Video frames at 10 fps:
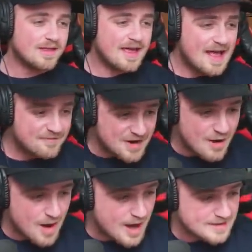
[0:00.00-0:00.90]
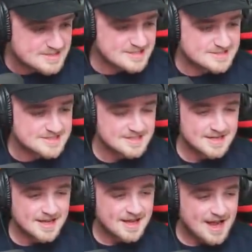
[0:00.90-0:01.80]
They have no answers.
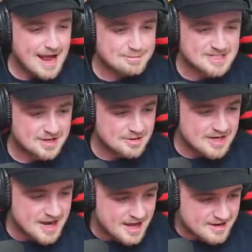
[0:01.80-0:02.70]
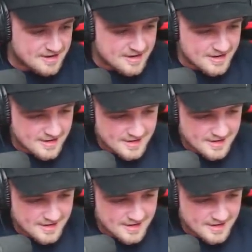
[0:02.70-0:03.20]
Absolutely none.